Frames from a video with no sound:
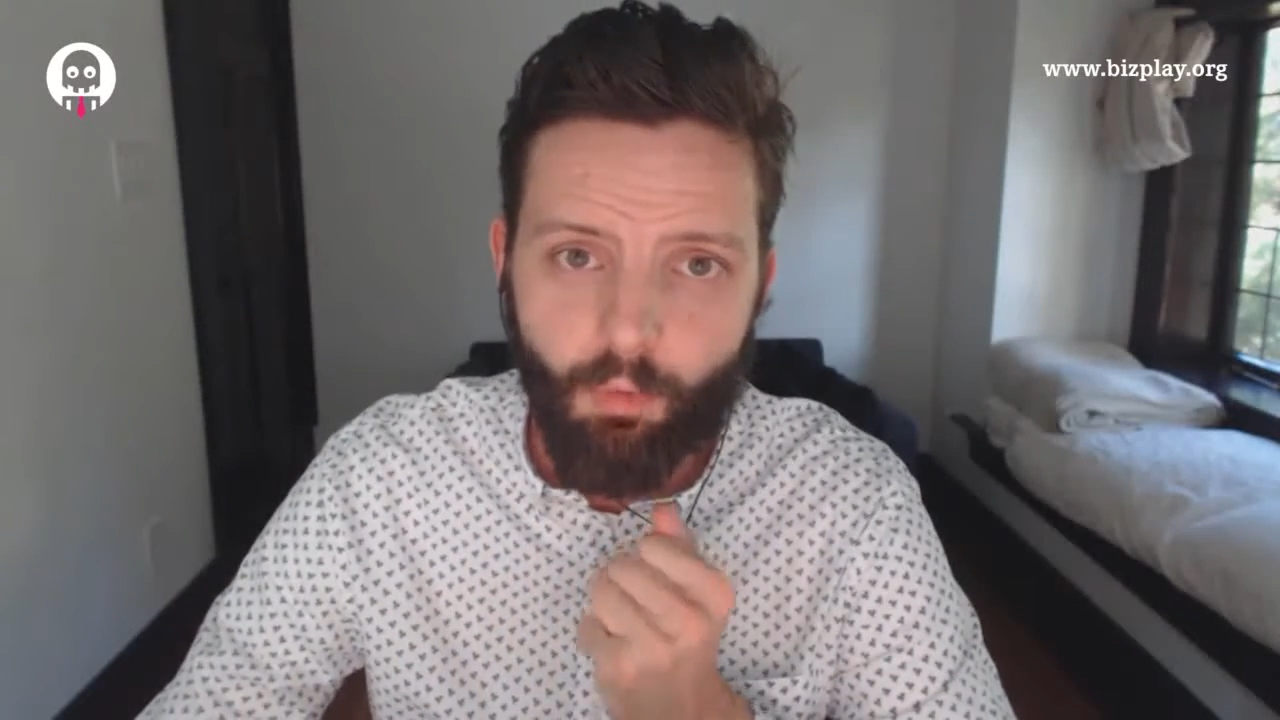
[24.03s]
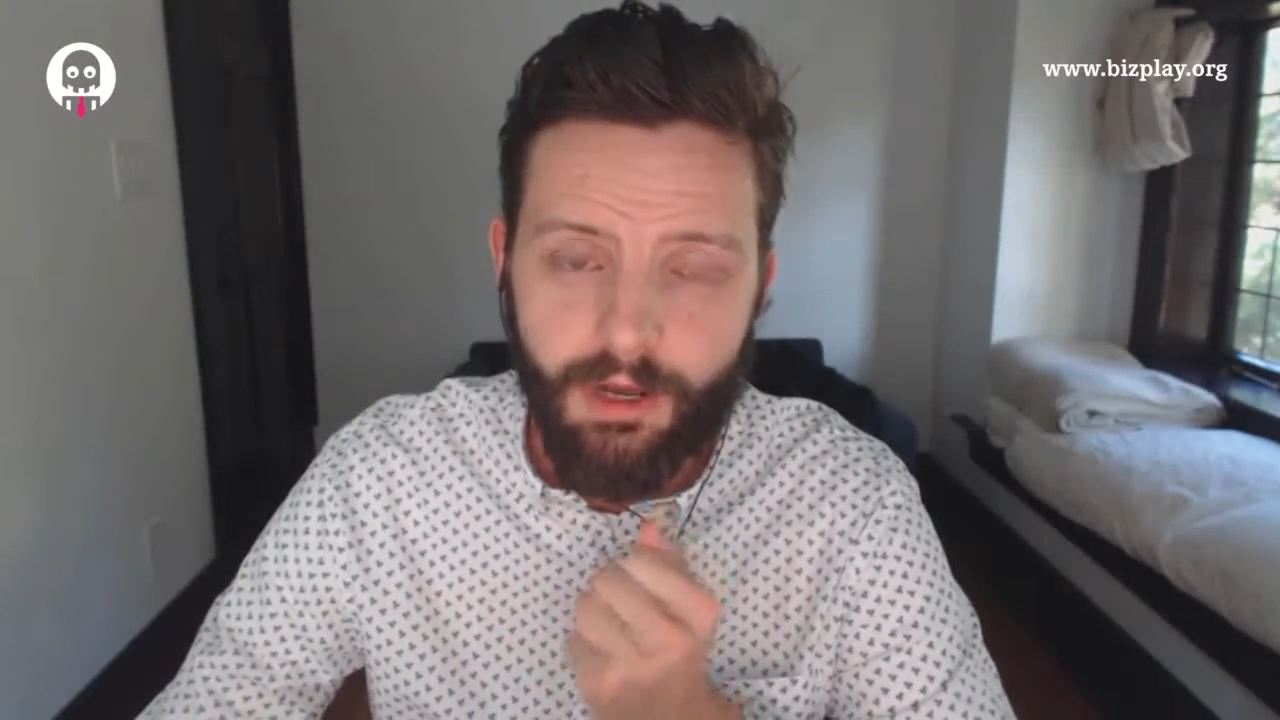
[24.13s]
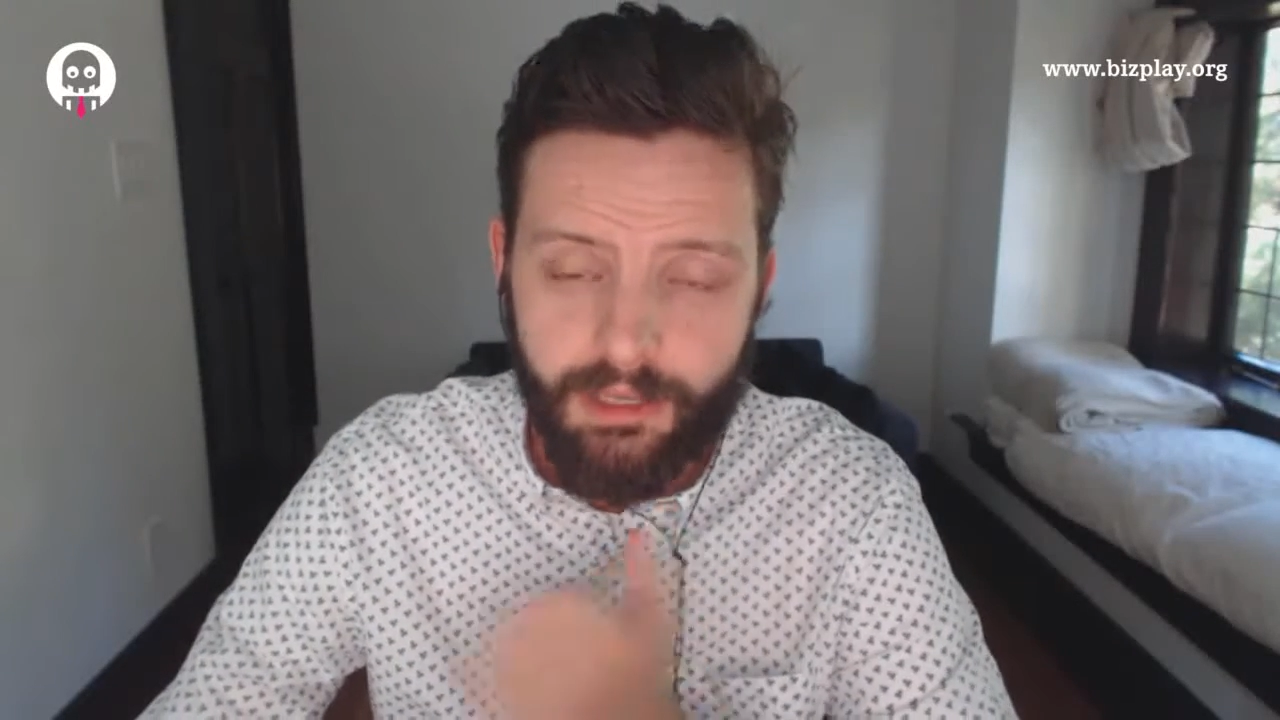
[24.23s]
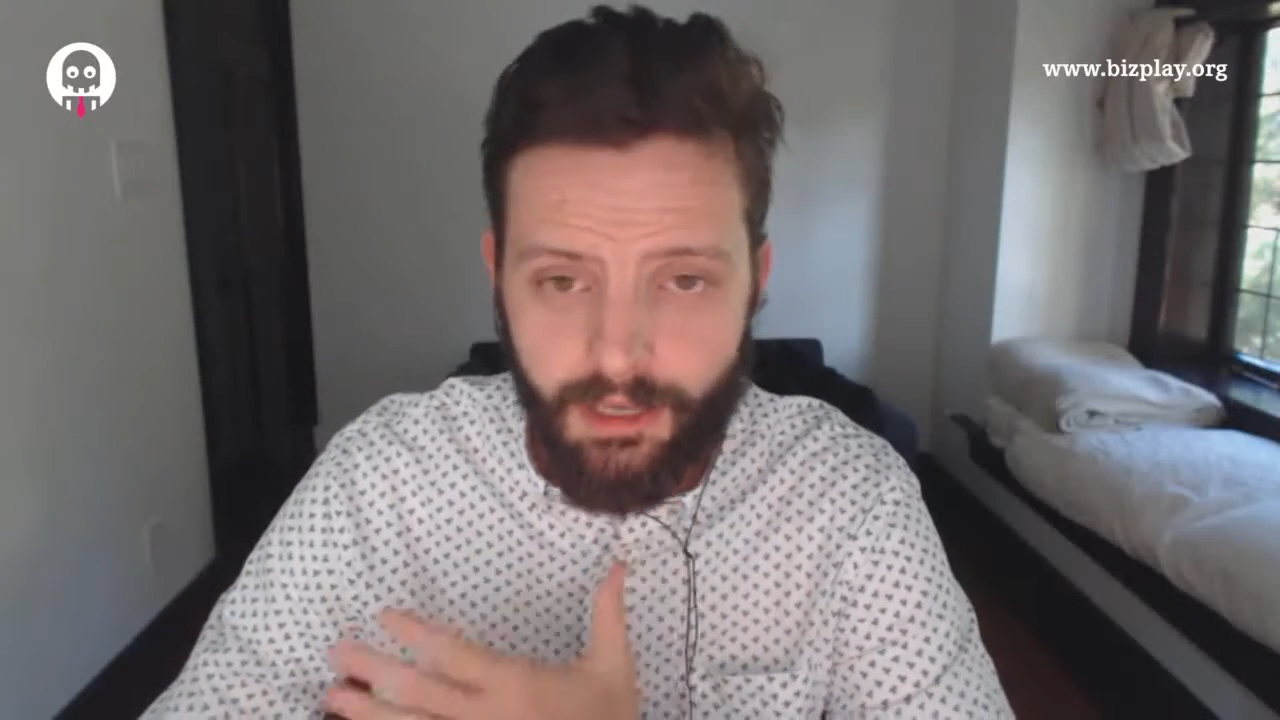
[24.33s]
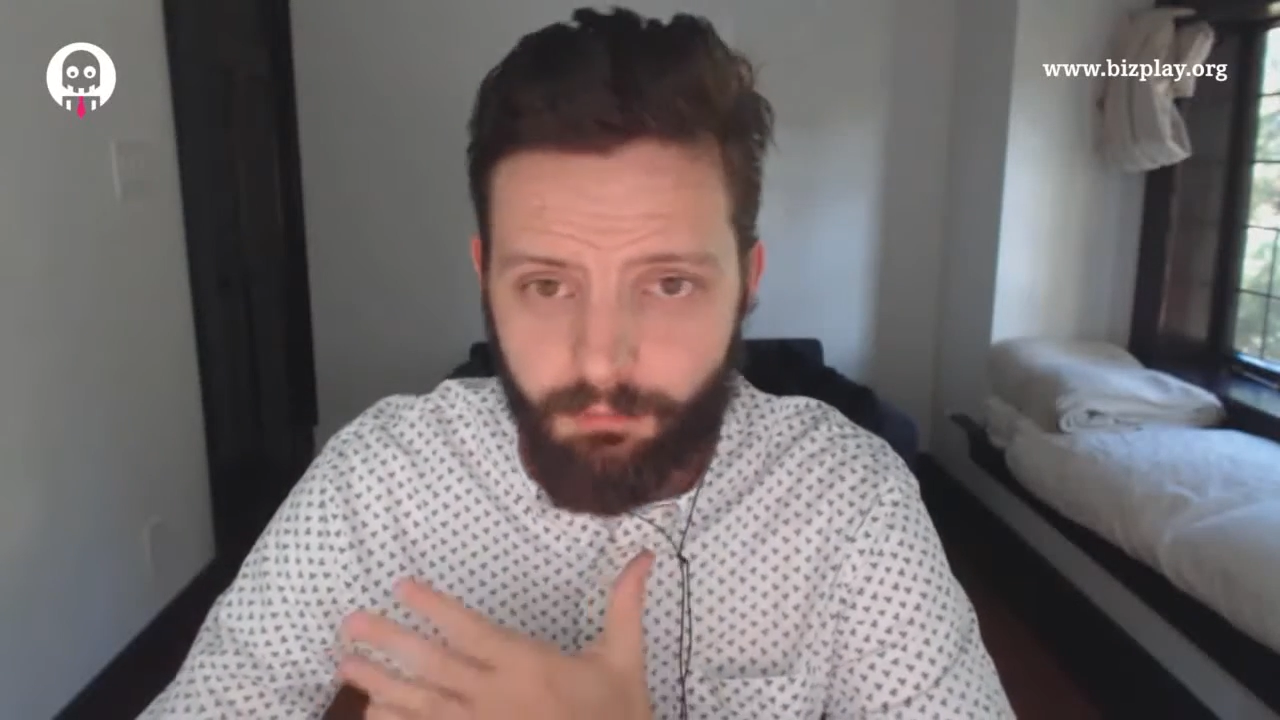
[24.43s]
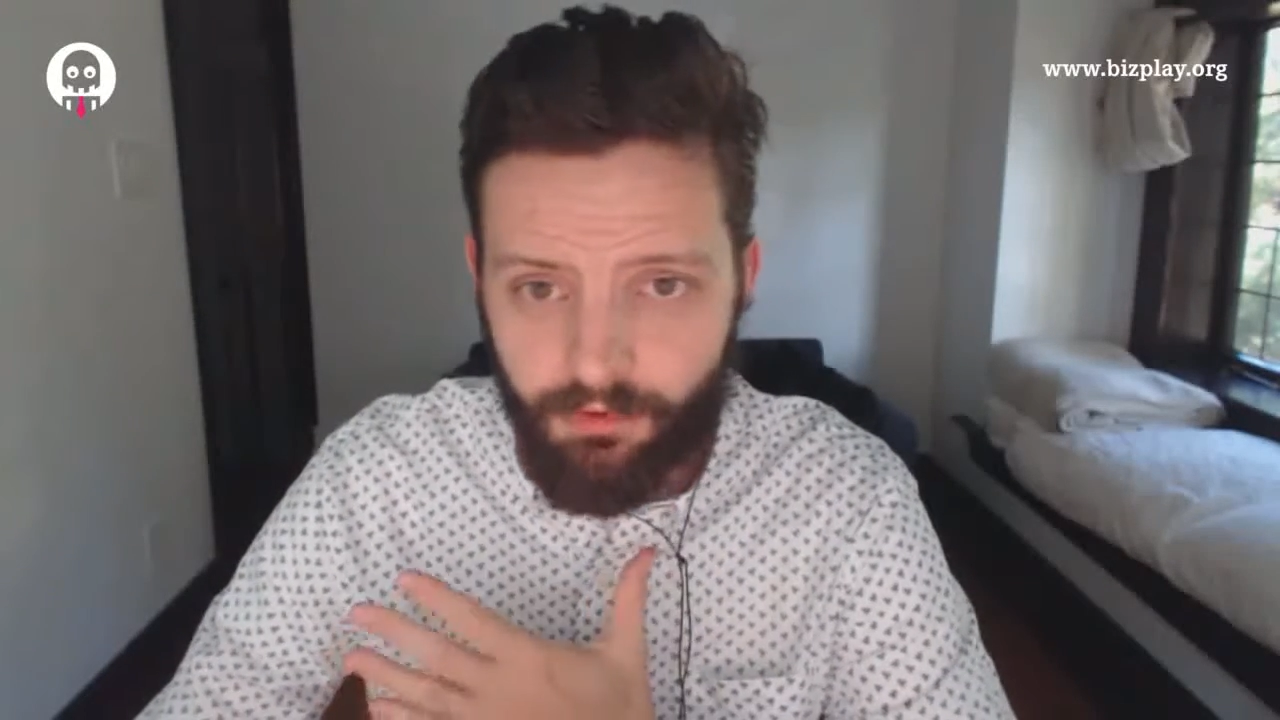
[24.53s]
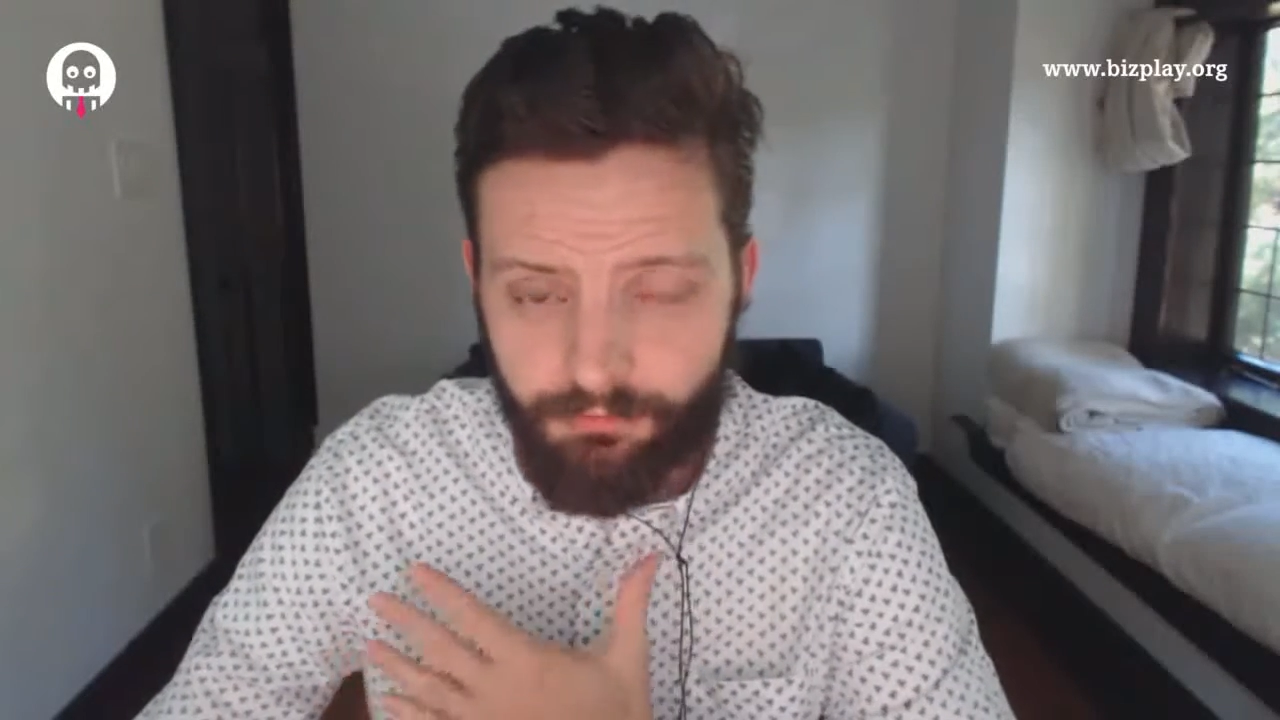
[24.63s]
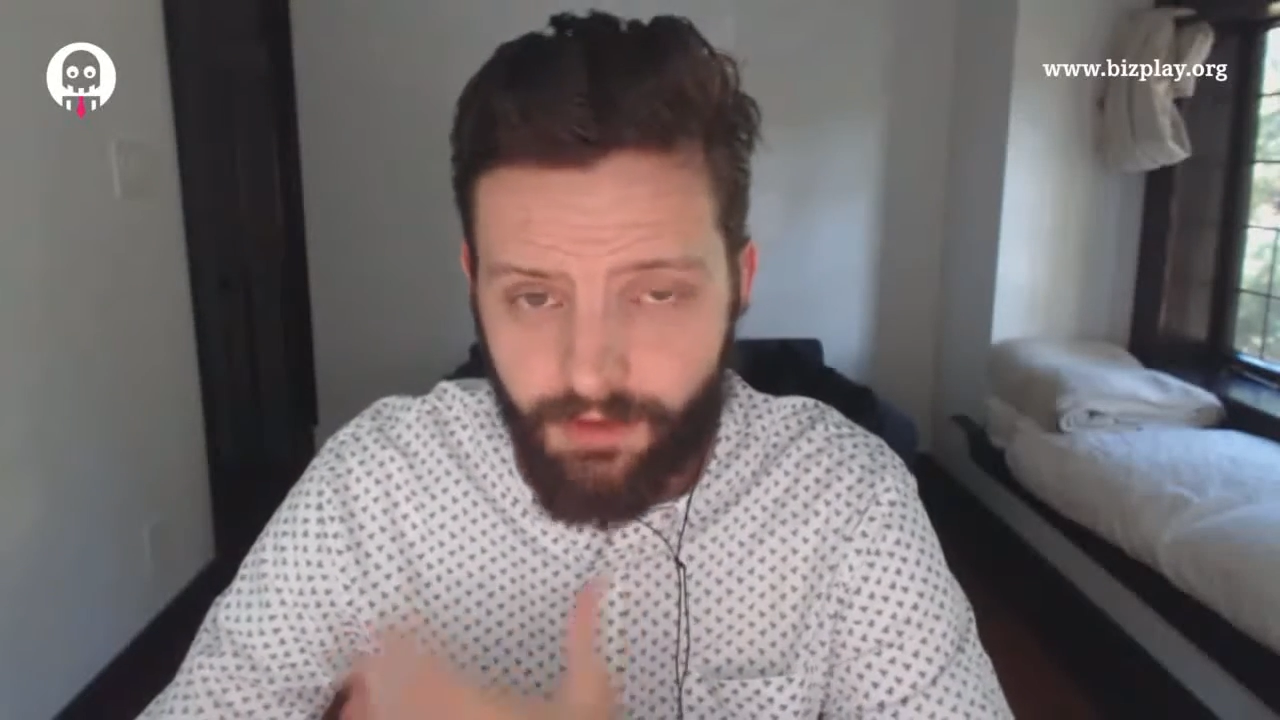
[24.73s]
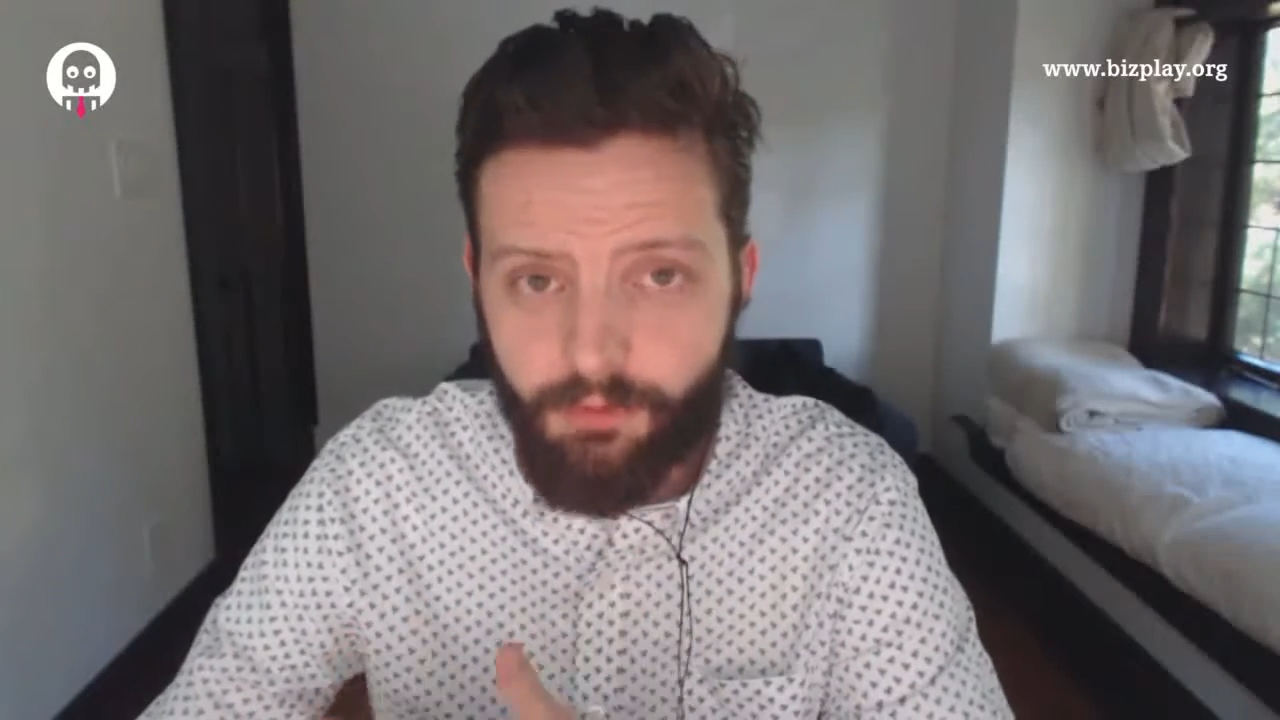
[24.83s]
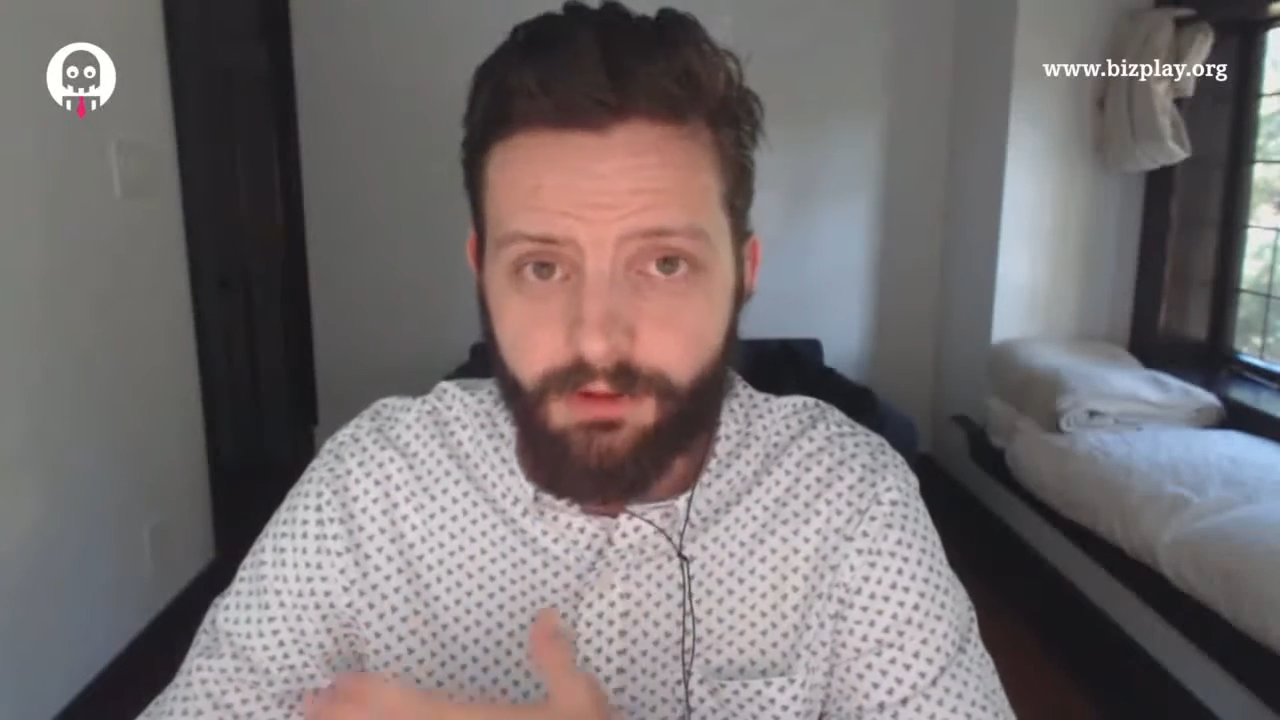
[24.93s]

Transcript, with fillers: why games are found